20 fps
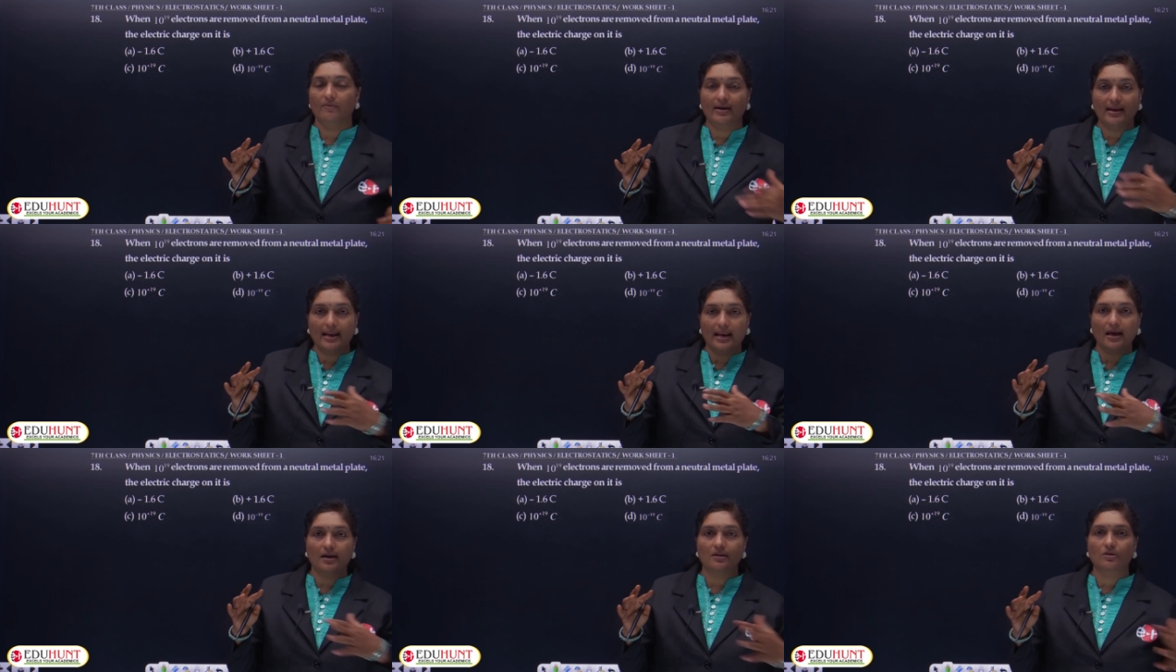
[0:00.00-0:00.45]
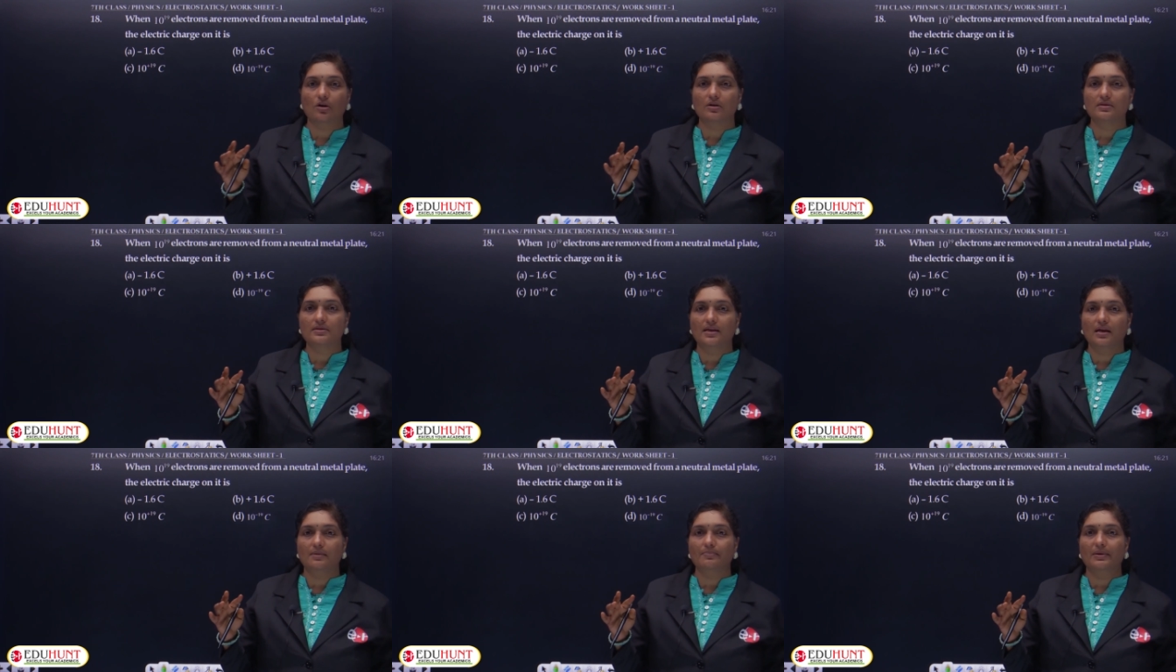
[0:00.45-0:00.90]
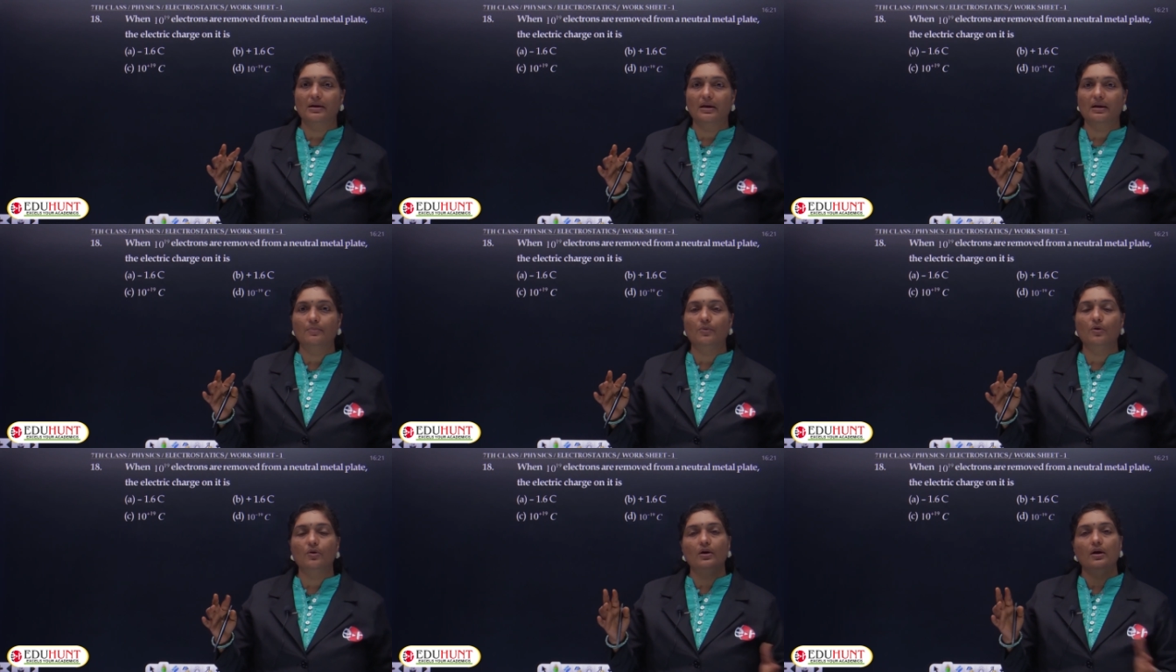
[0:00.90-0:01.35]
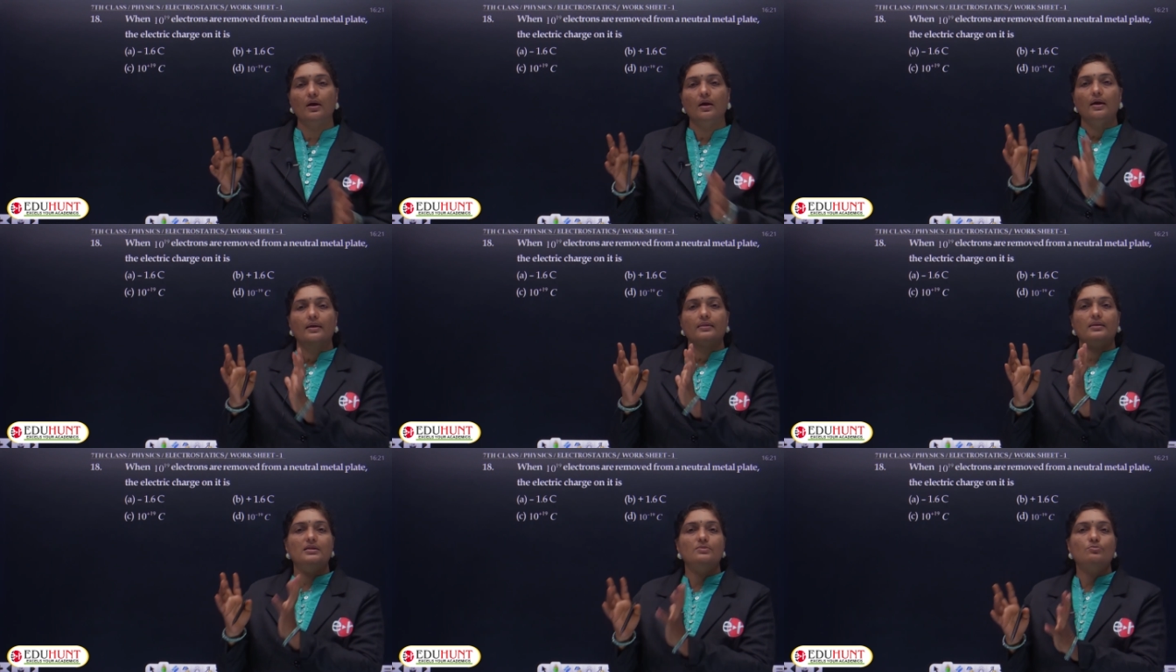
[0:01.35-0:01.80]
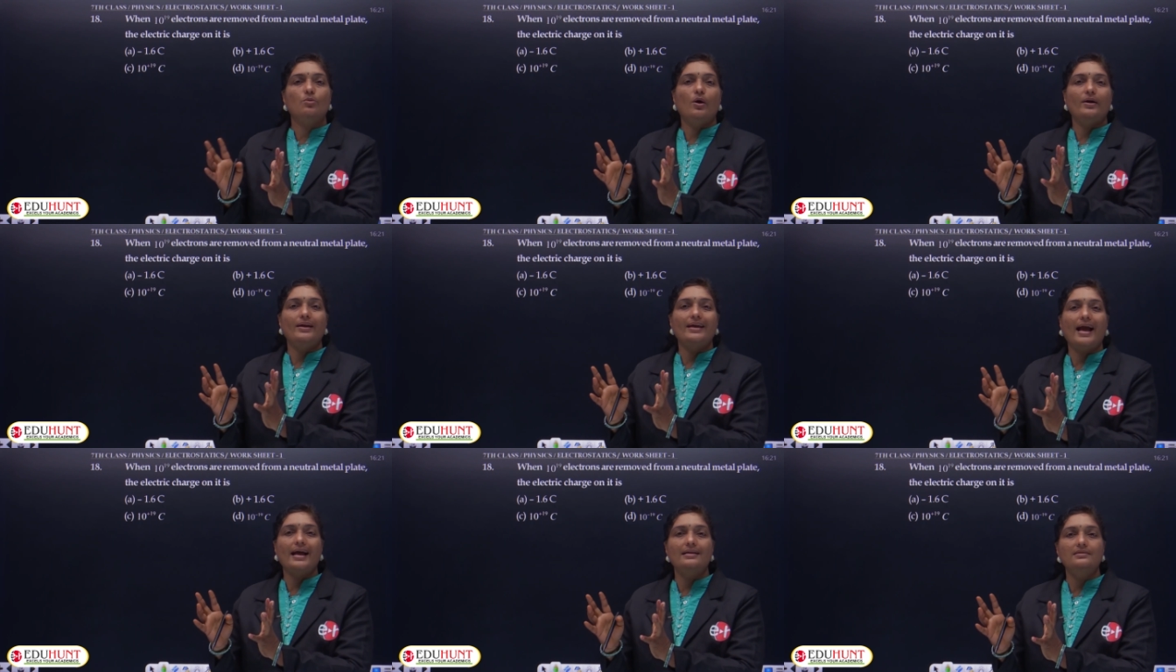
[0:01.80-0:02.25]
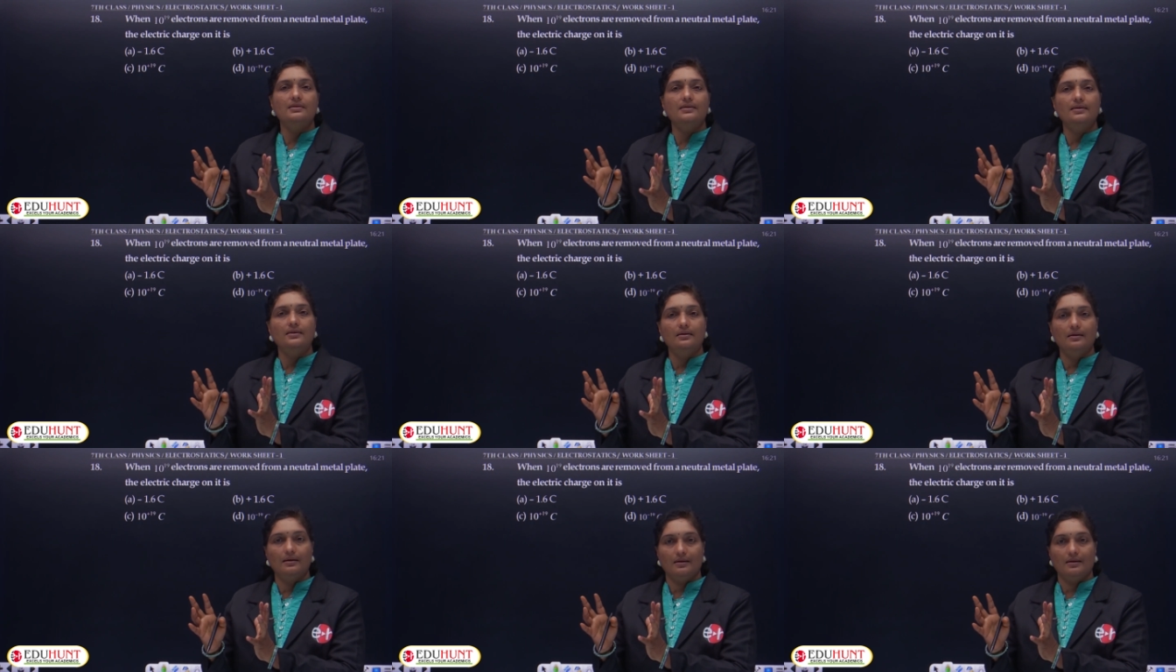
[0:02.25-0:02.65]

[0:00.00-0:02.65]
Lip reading: When electrons are removed, this body has a